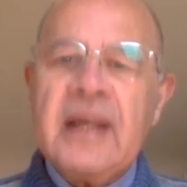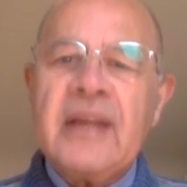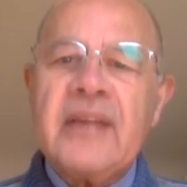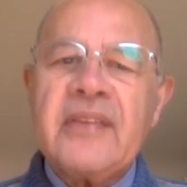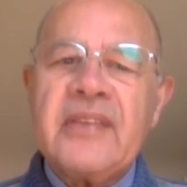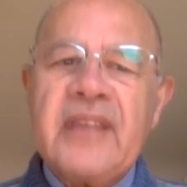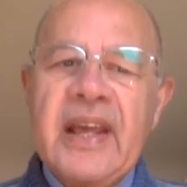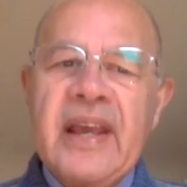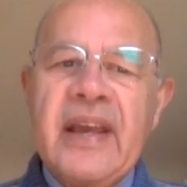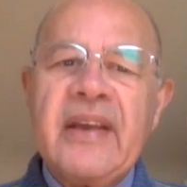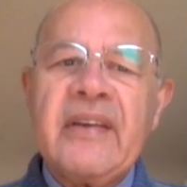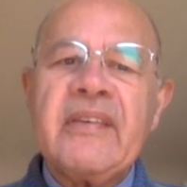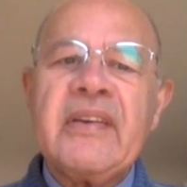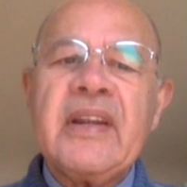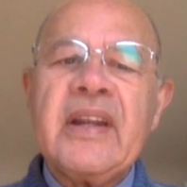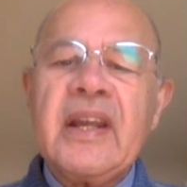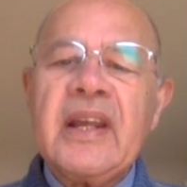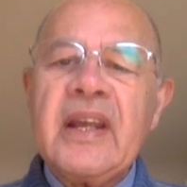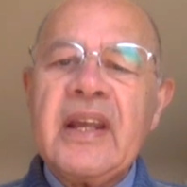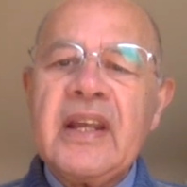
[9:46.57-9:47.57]
There
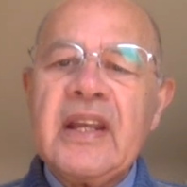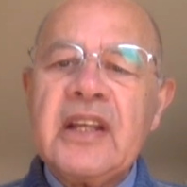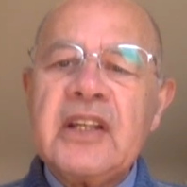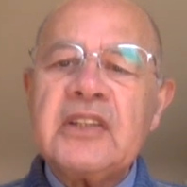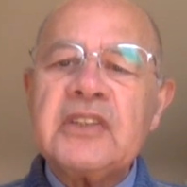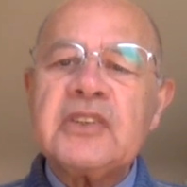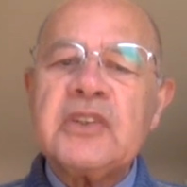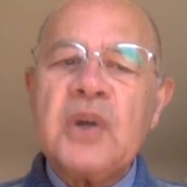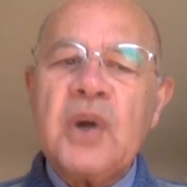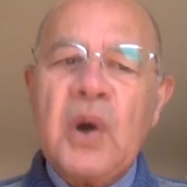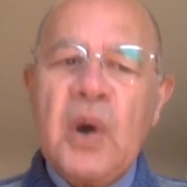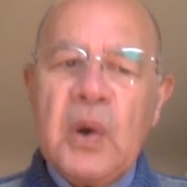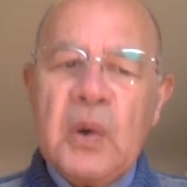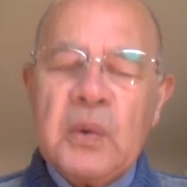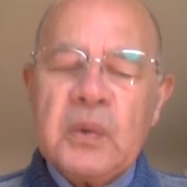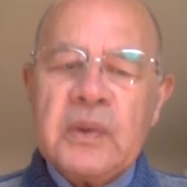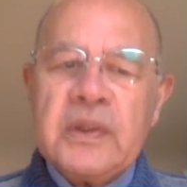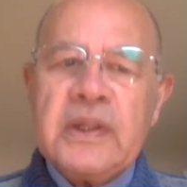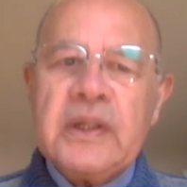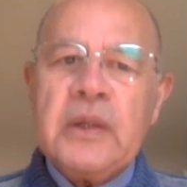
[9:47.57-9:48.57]
is
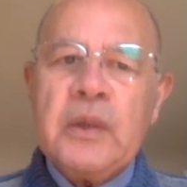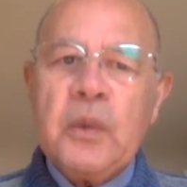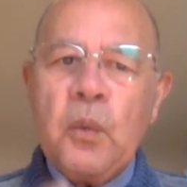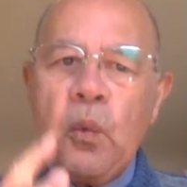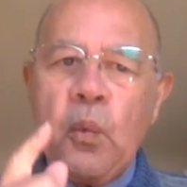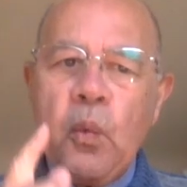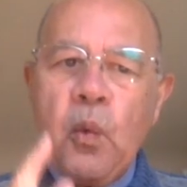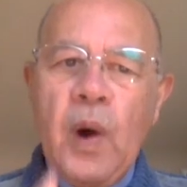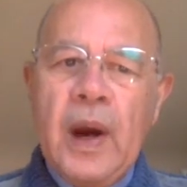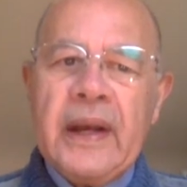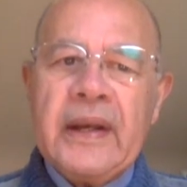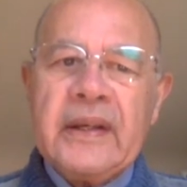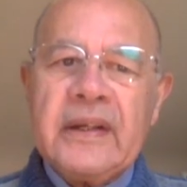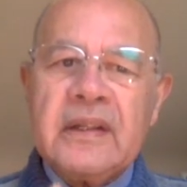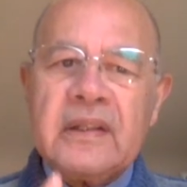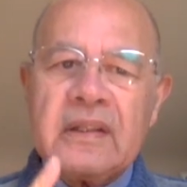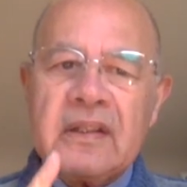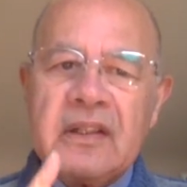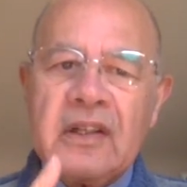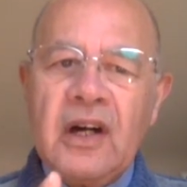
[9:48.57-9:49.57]
only
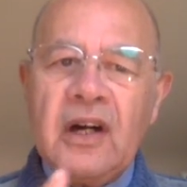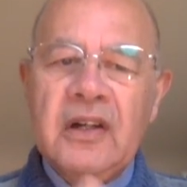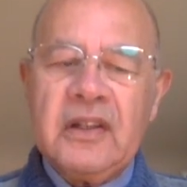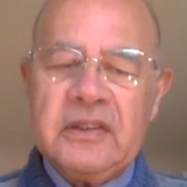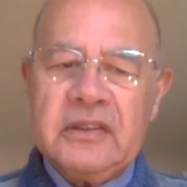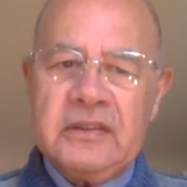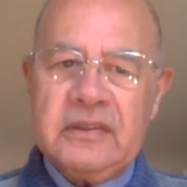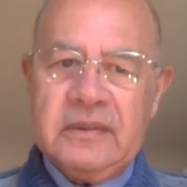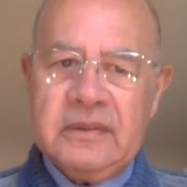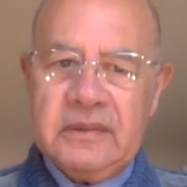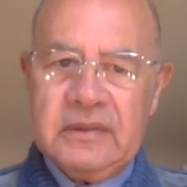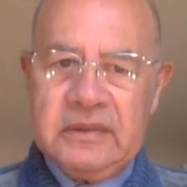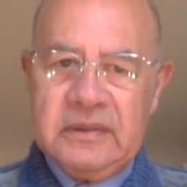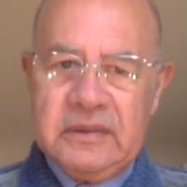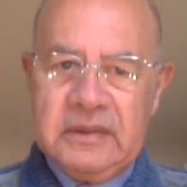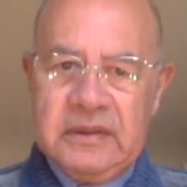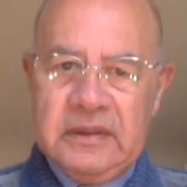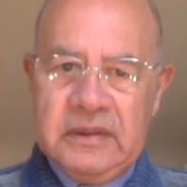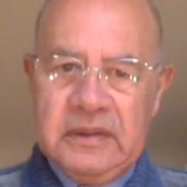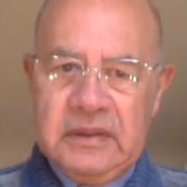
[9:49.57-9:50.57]
one God,
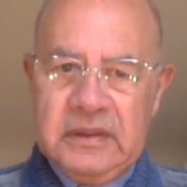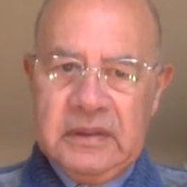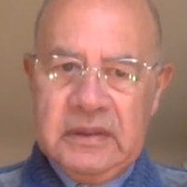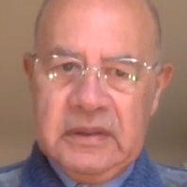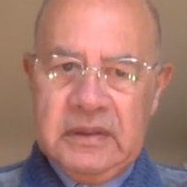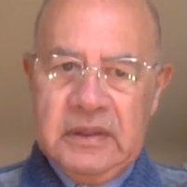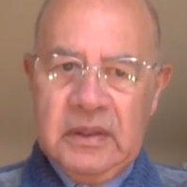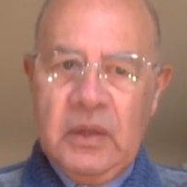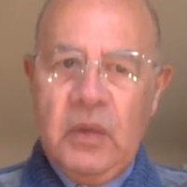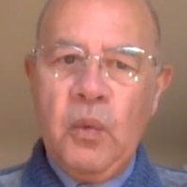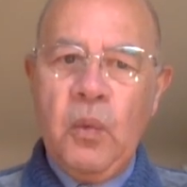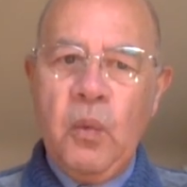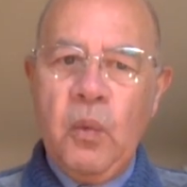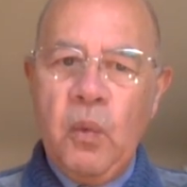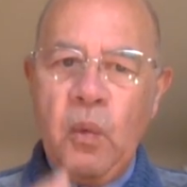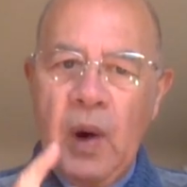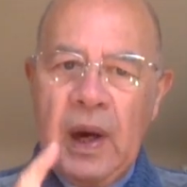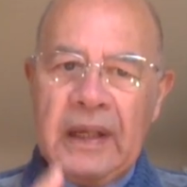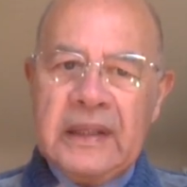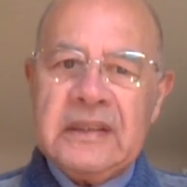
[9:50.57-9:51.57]

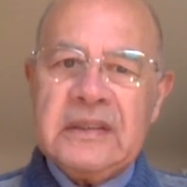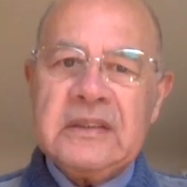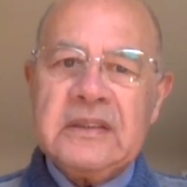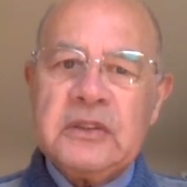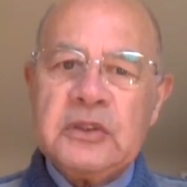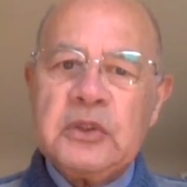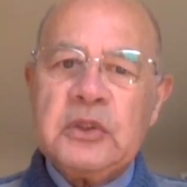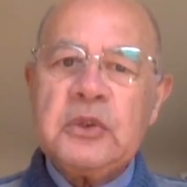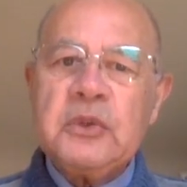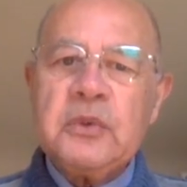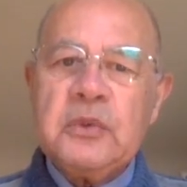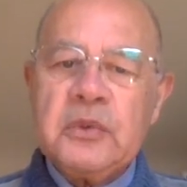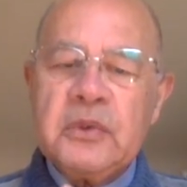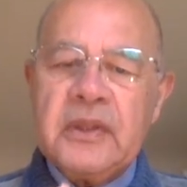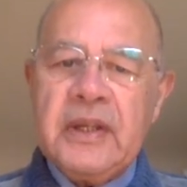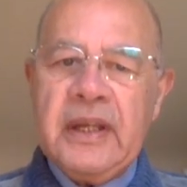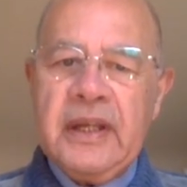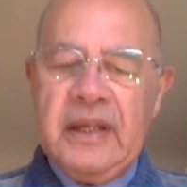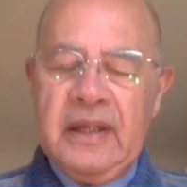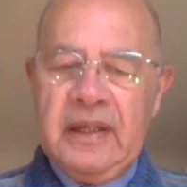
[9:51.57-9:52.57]
one true
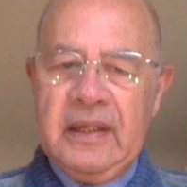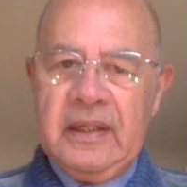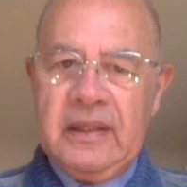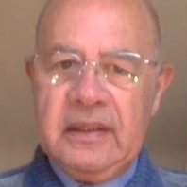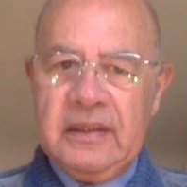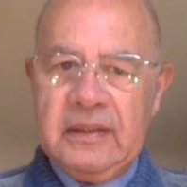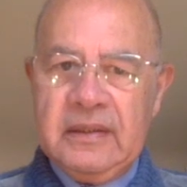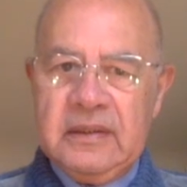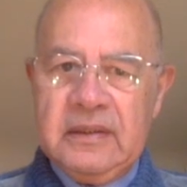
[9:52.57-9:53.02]
King,